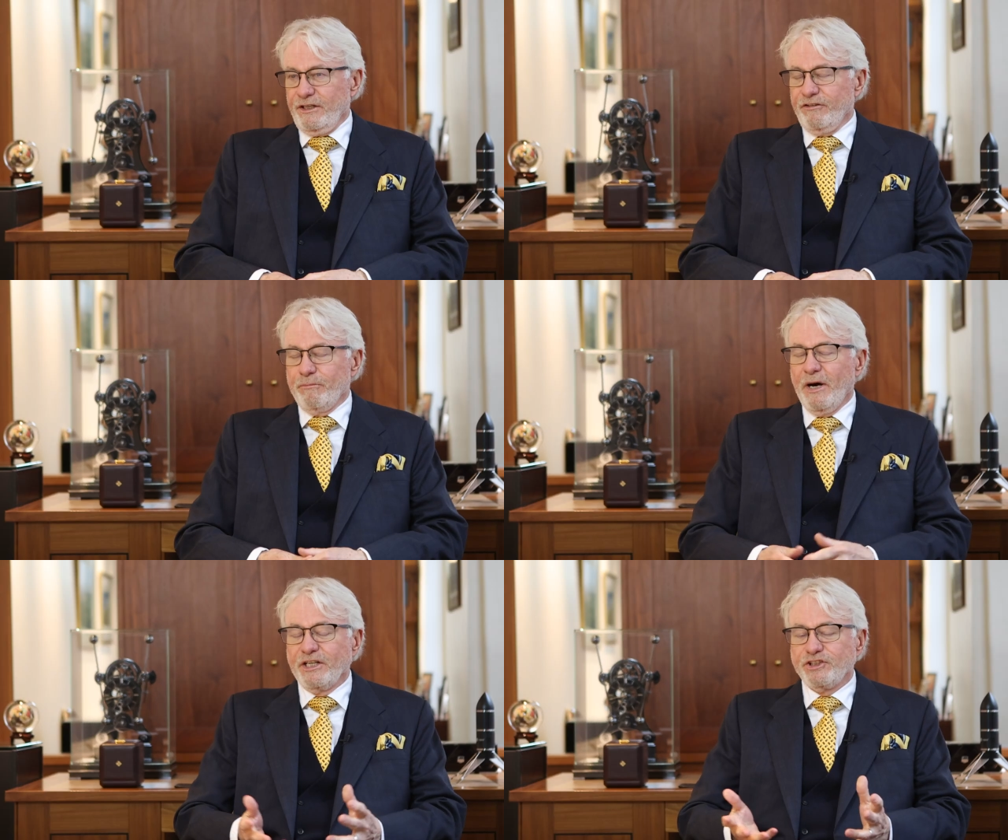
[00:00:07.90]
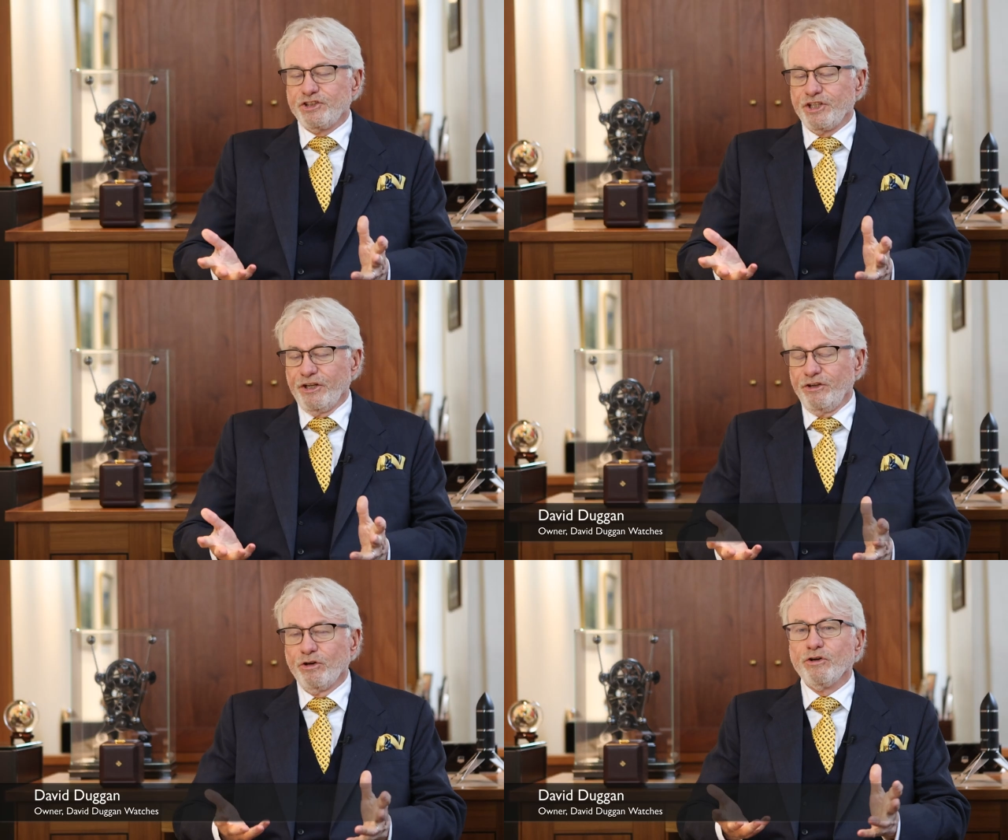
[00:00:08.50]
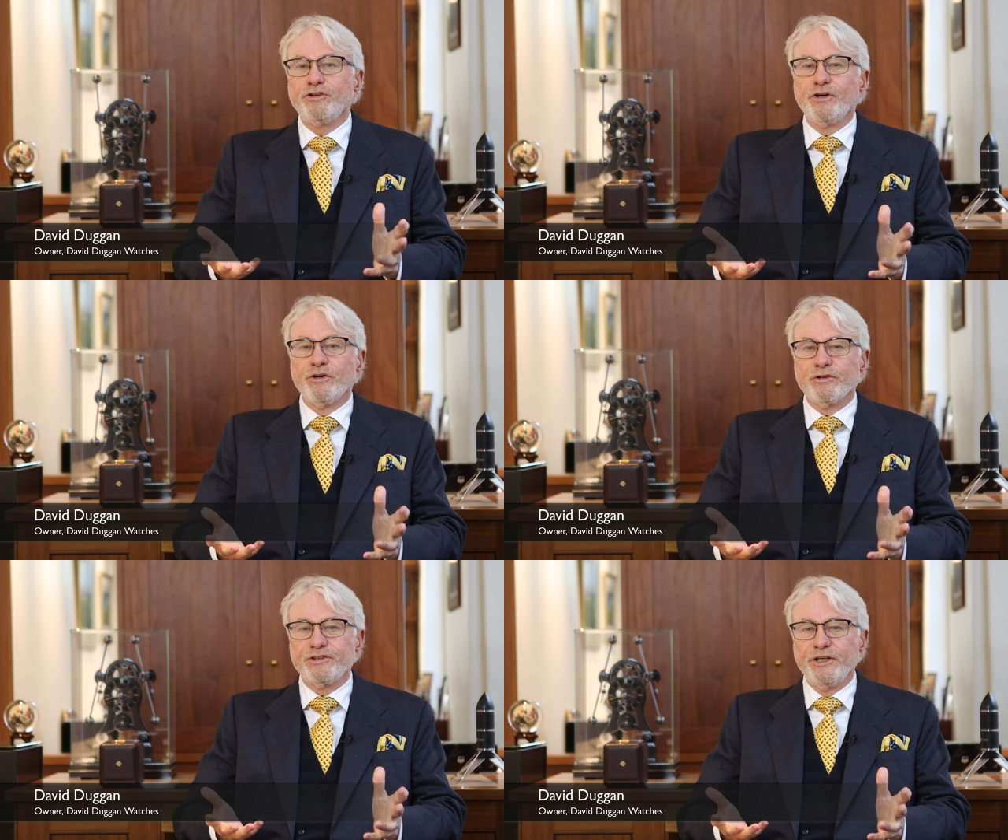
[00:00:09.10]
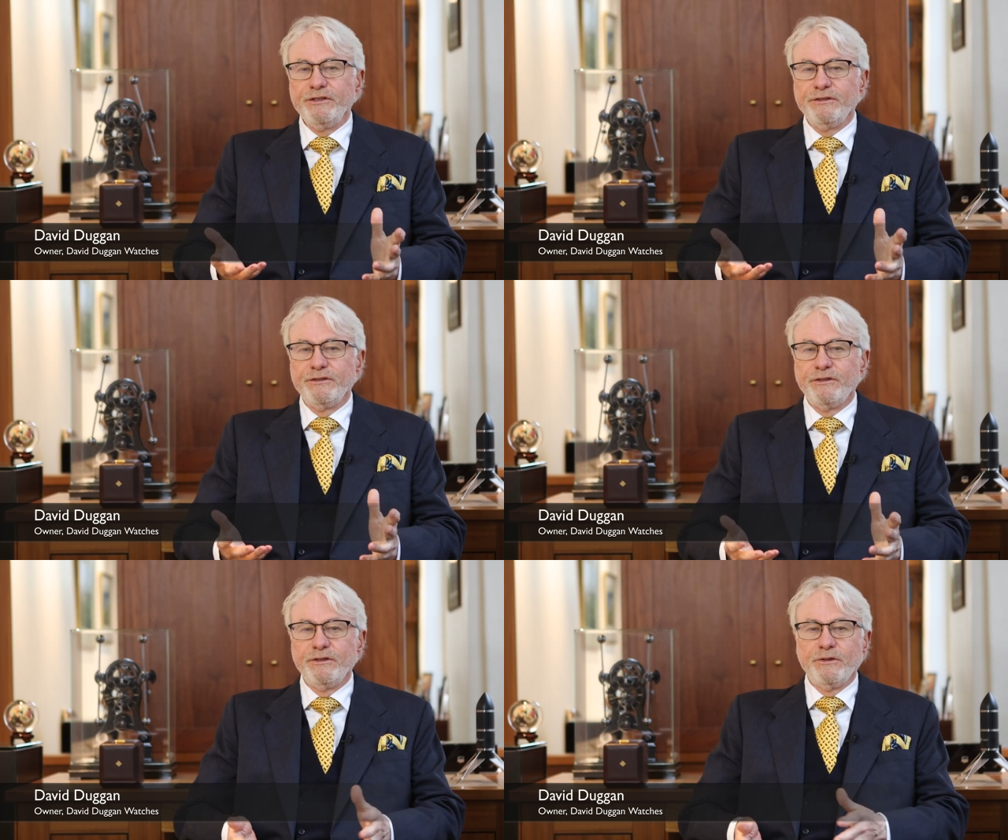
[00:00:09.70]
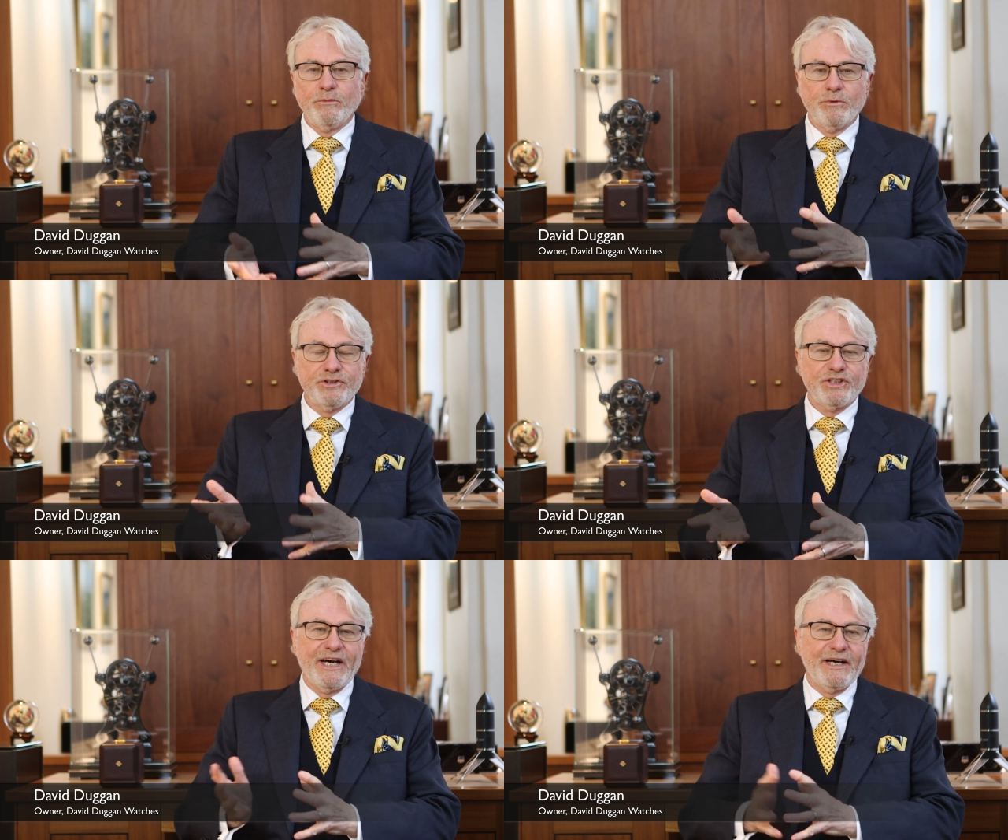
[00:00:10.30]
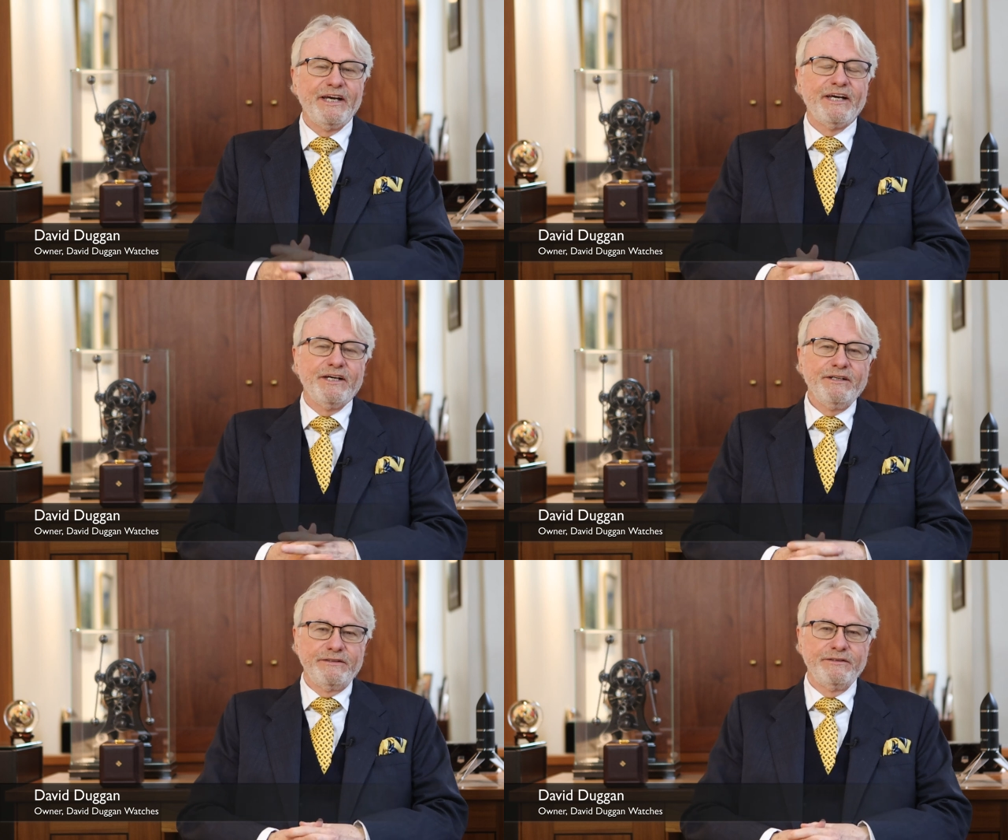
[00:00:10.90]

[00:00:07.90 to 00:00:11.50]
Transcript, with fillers: If my son or daughter were sat here,